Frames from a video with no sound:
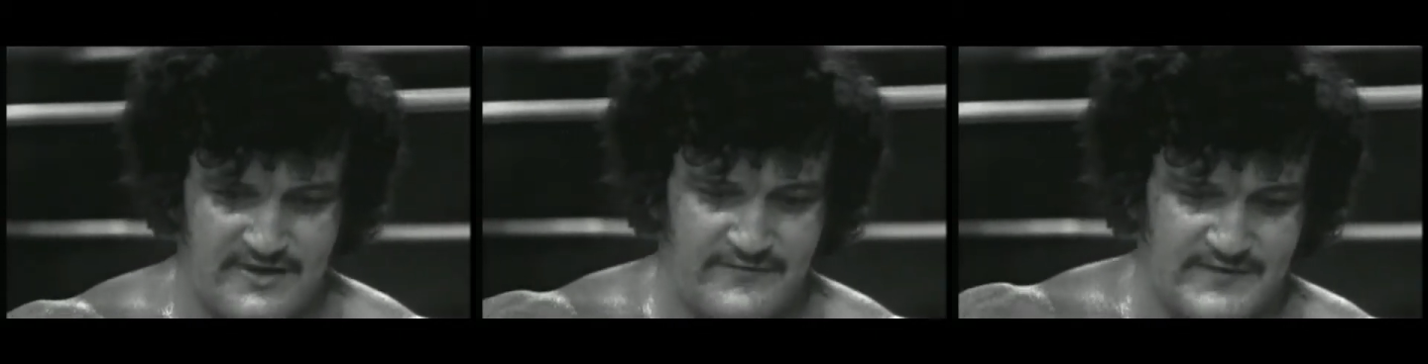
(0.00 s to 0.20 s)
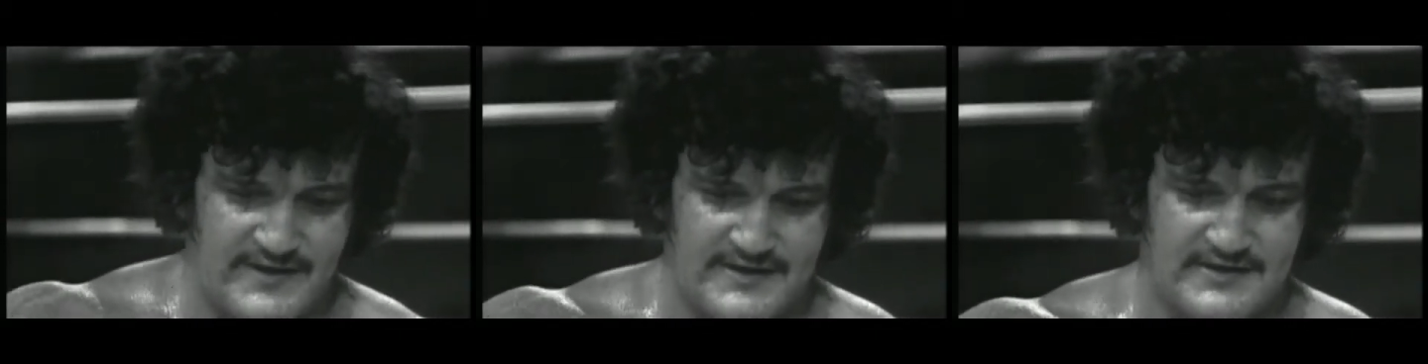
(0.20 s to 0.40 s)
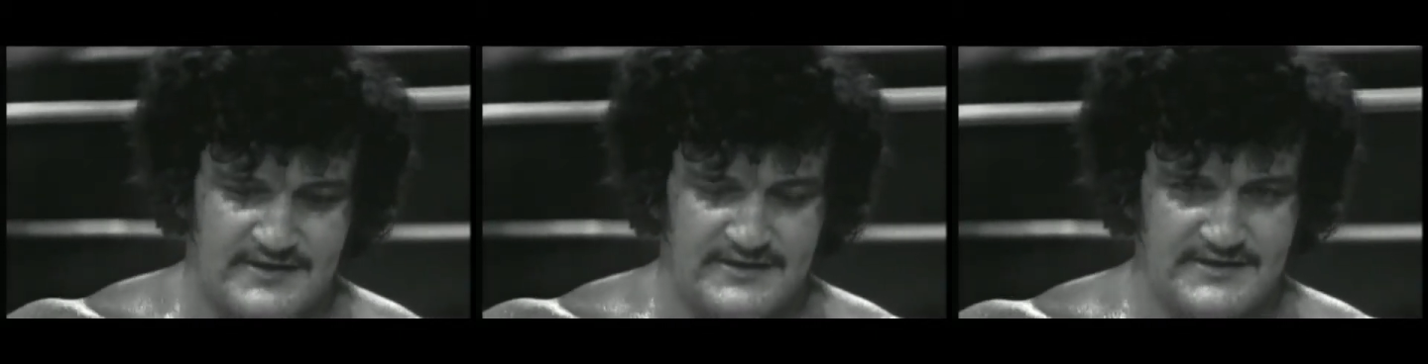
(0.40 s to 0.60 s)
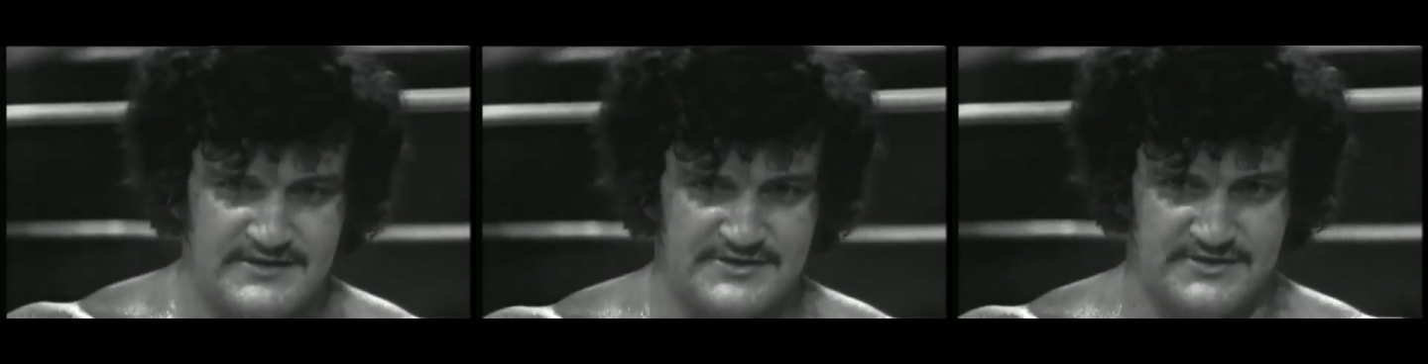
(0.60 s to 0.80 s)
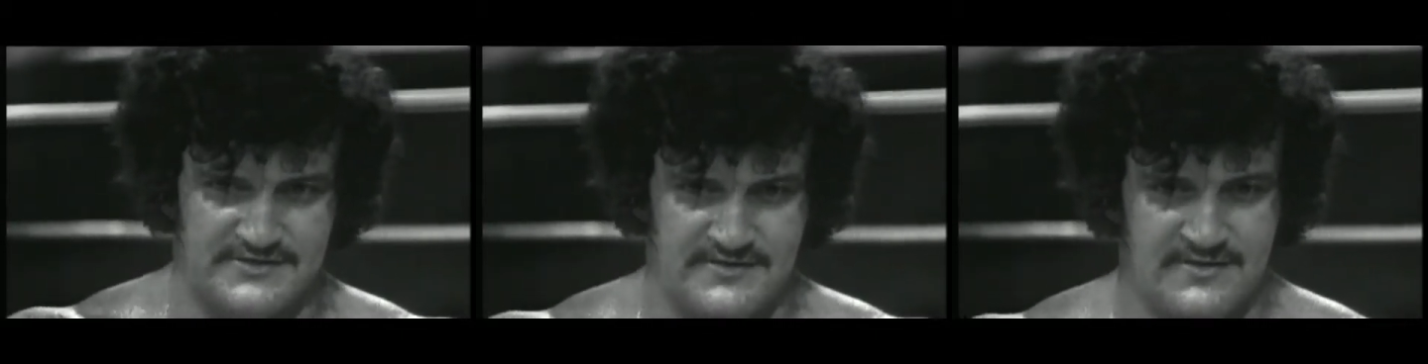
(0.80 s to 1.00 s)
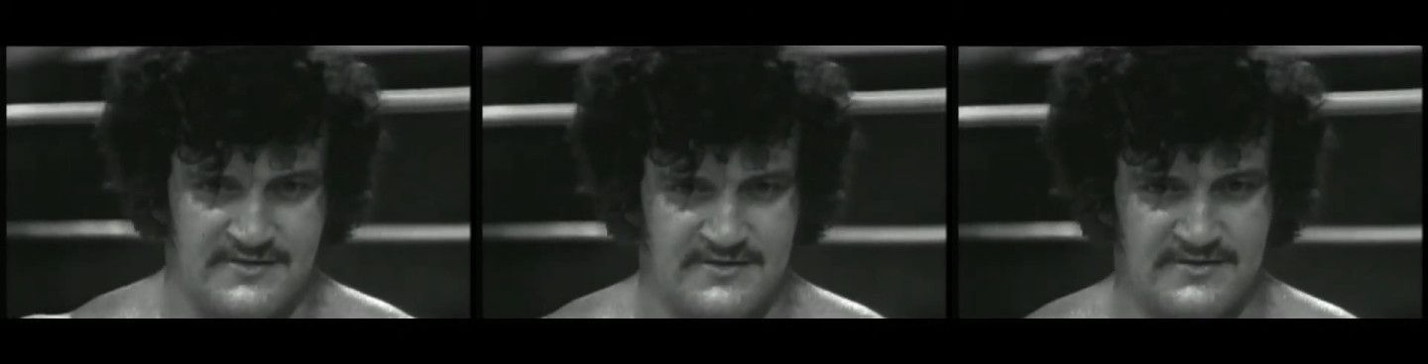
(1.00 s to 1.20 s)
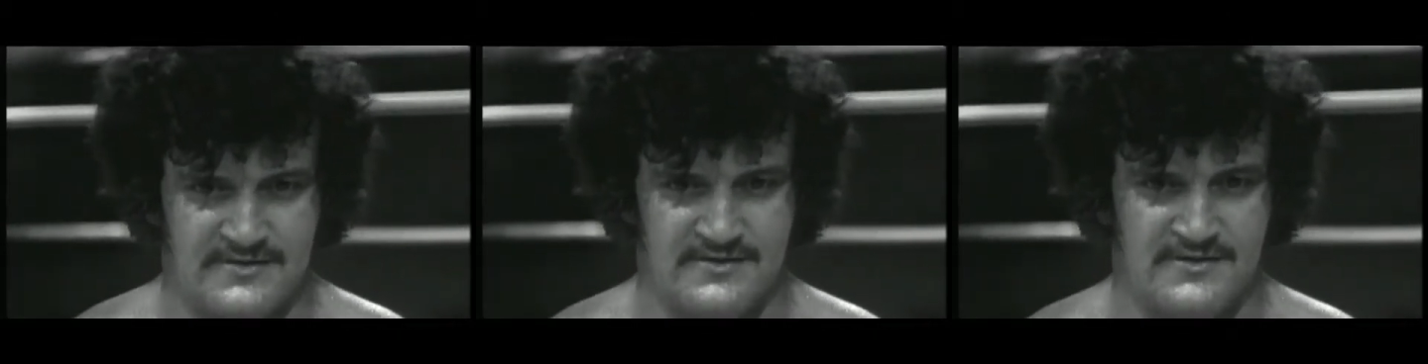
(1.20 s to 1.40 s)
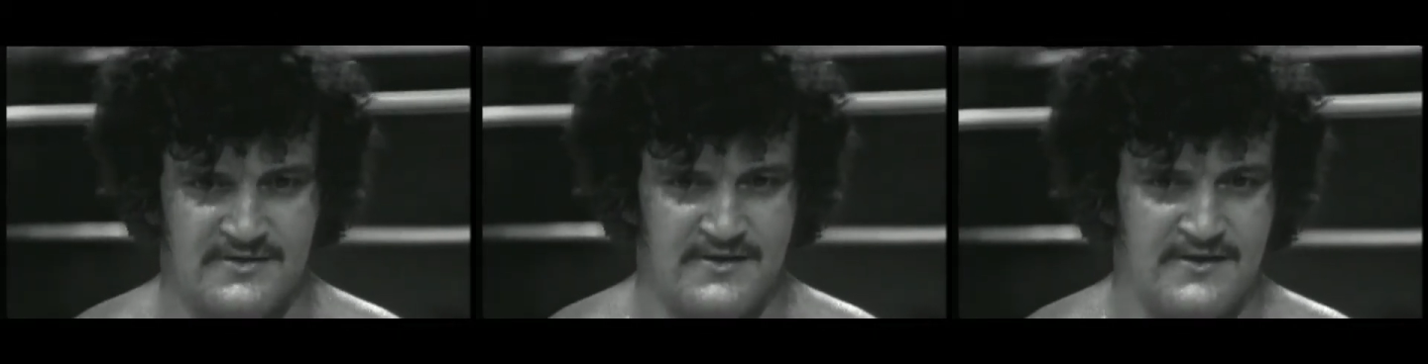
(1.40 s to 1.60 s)
an awful lot of collision
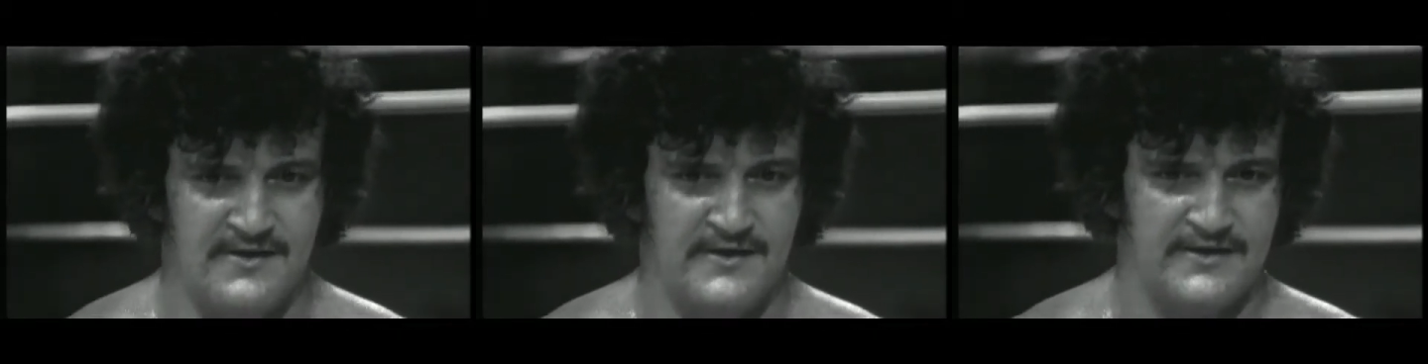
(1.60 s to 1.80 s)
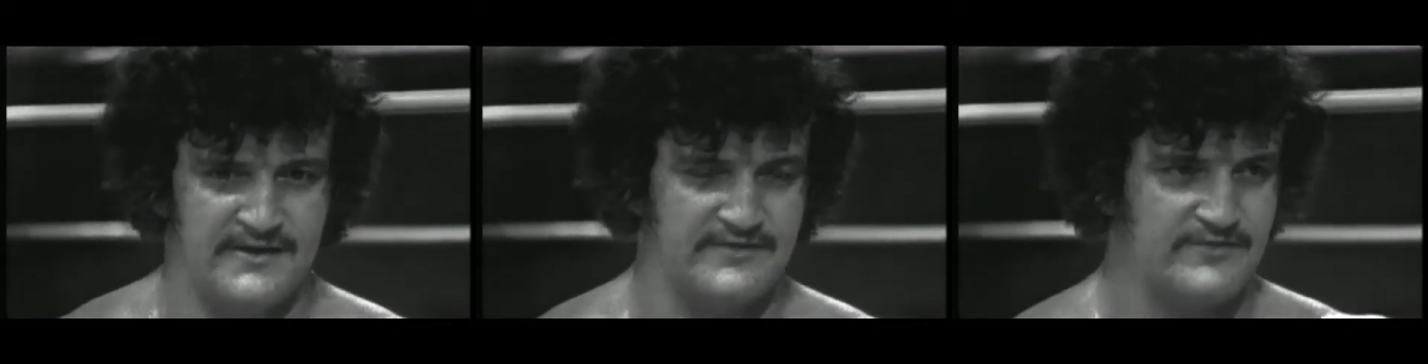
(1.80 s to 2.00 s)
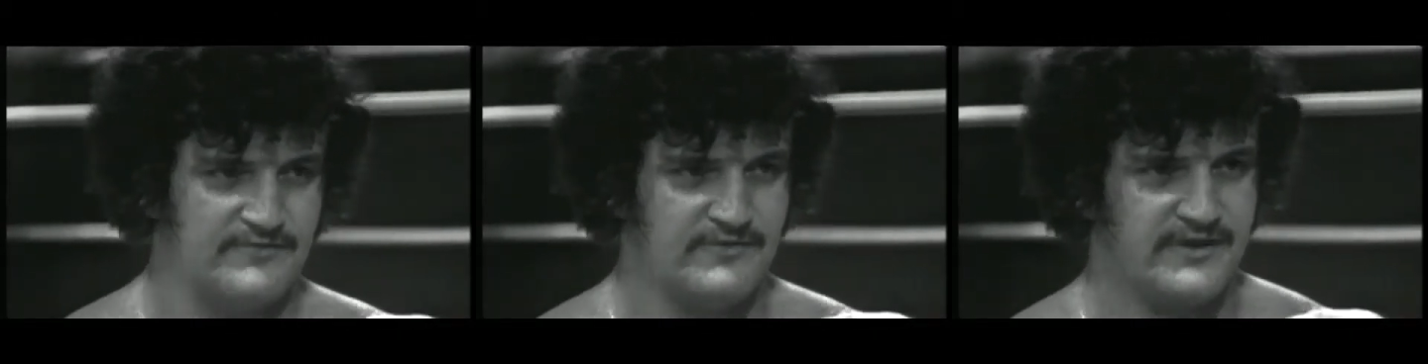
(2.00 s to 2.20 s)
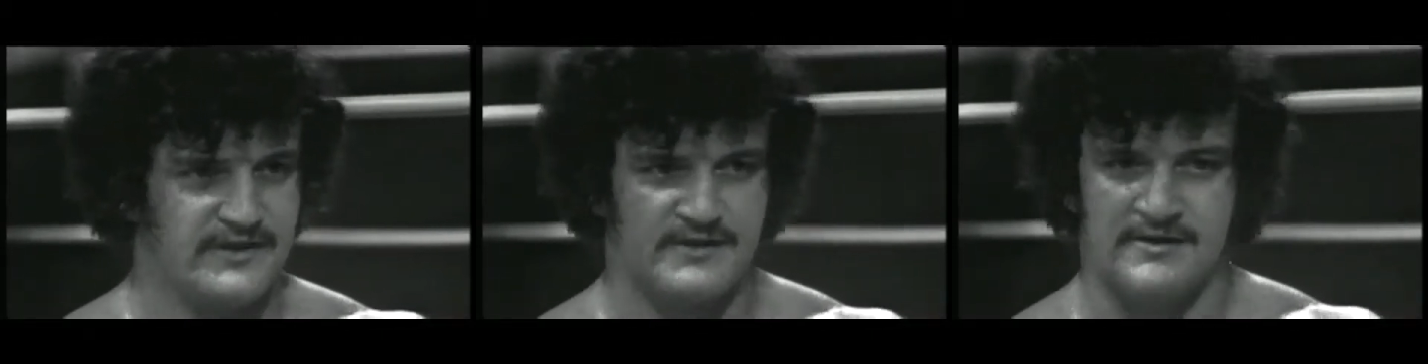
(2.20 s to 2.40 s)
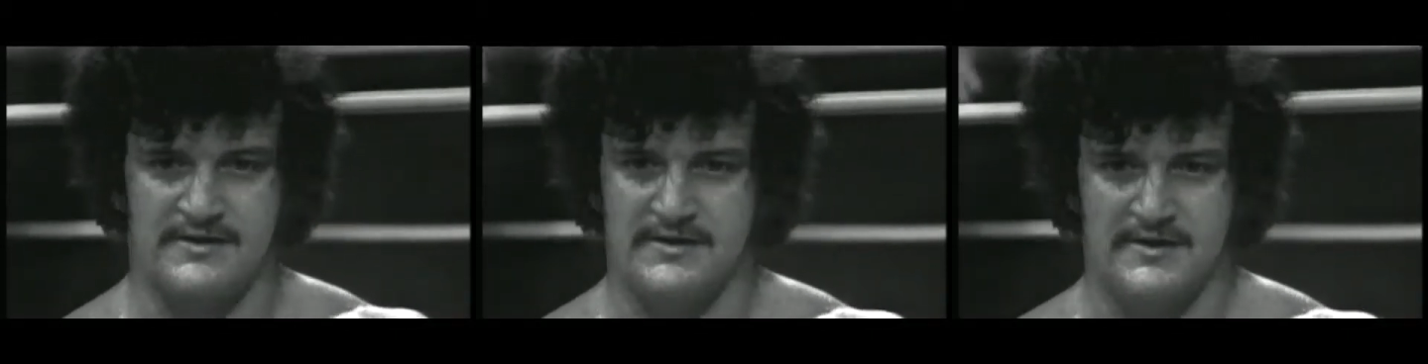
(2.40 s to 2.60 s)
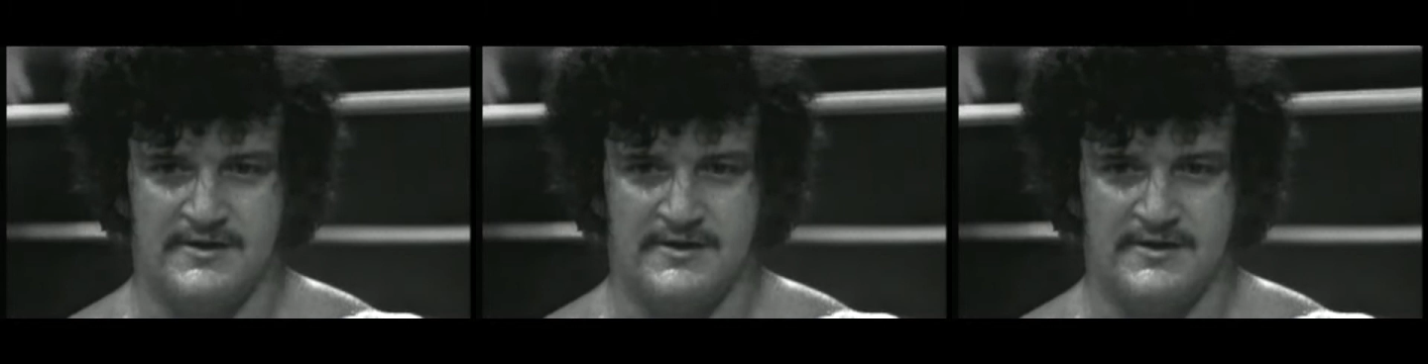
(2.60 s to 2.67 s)
in the ring